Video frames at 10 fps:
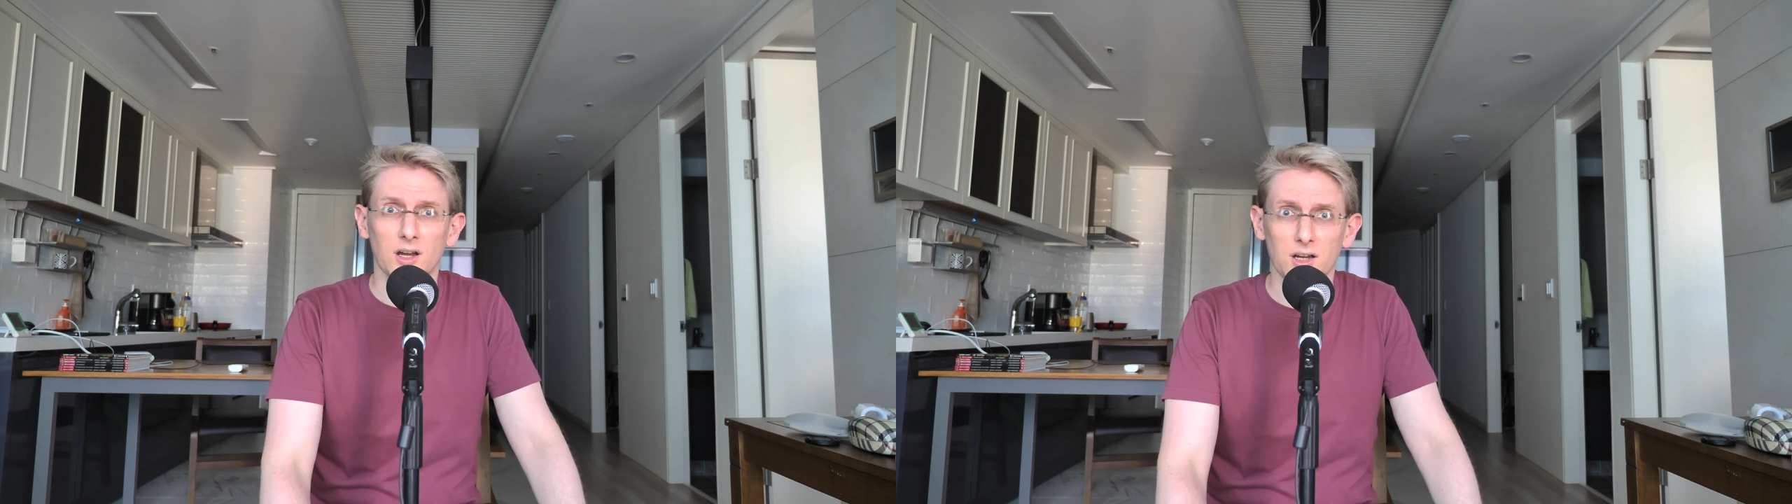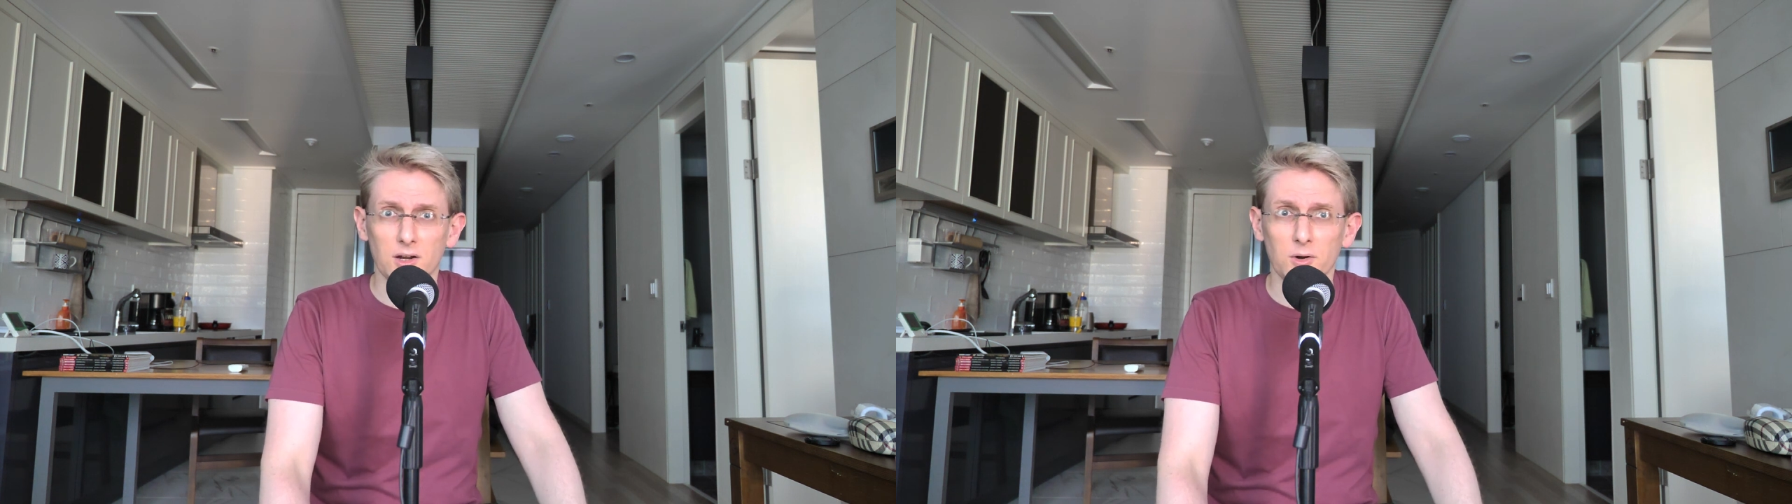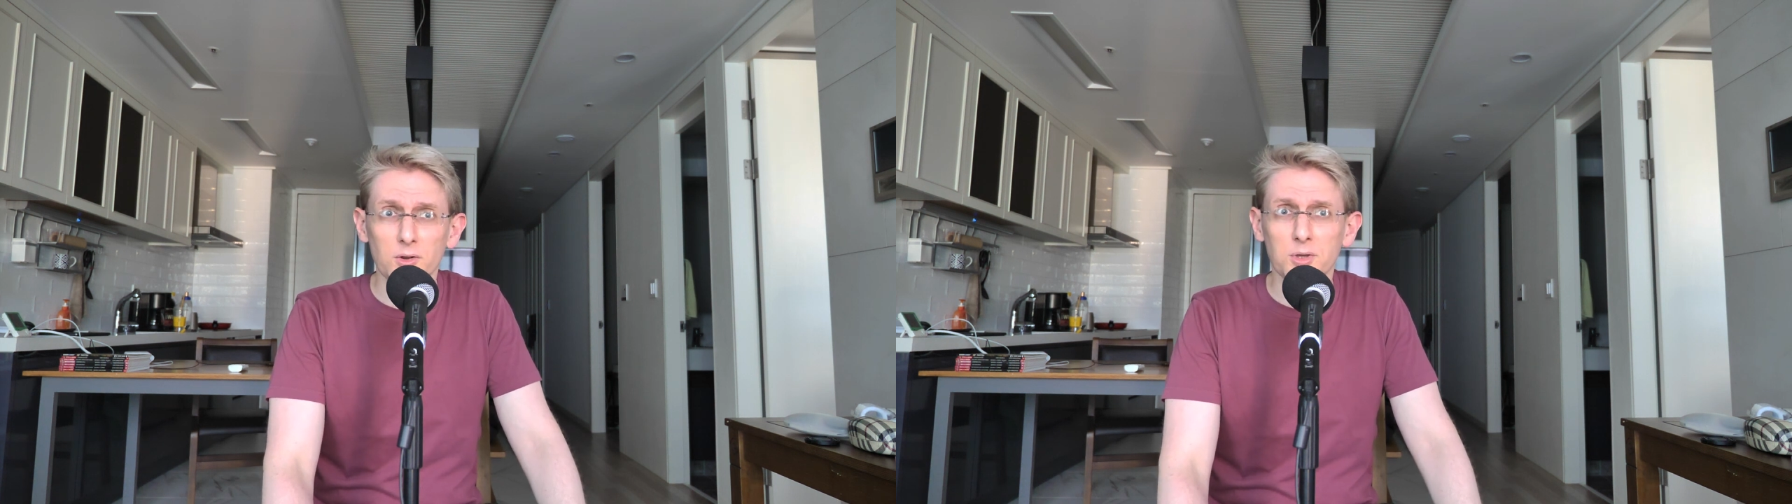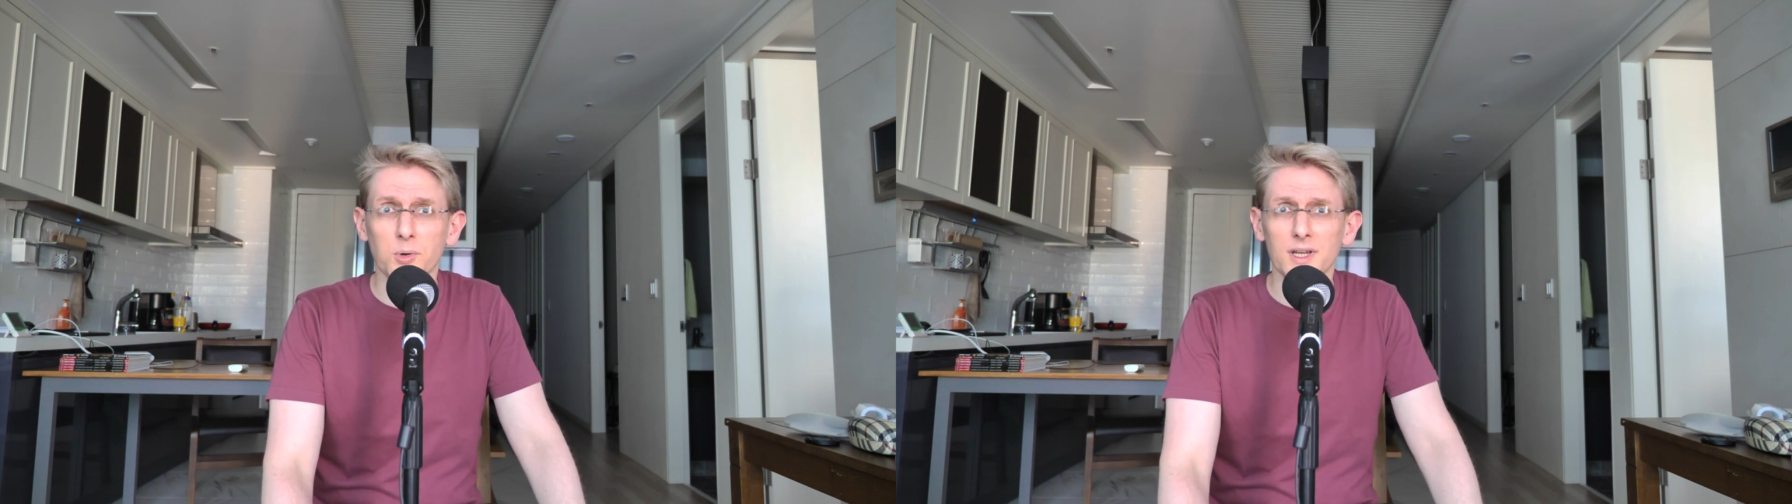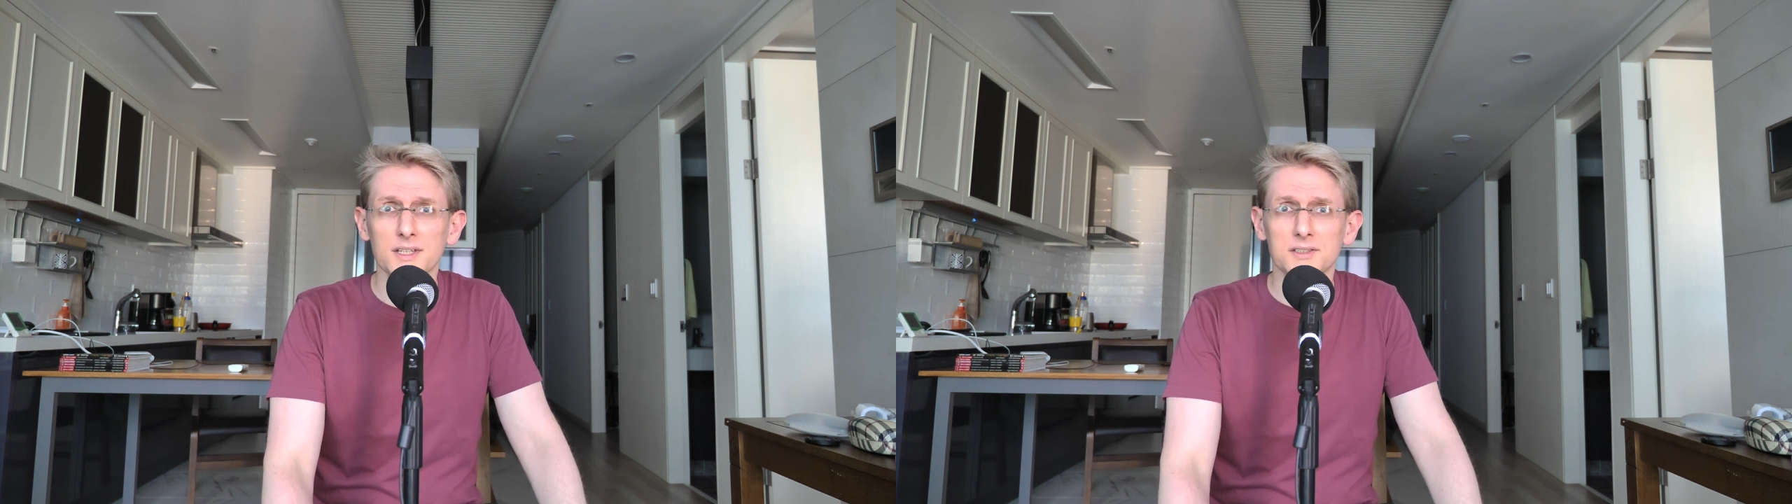
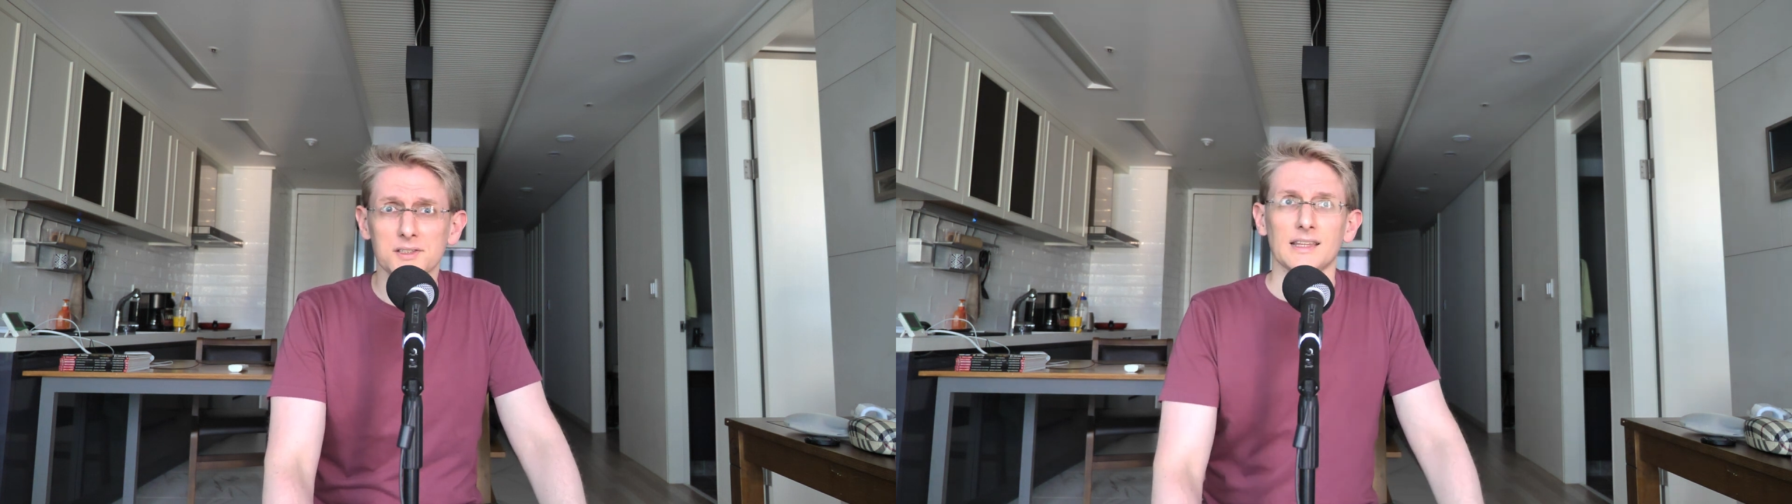earthquakes.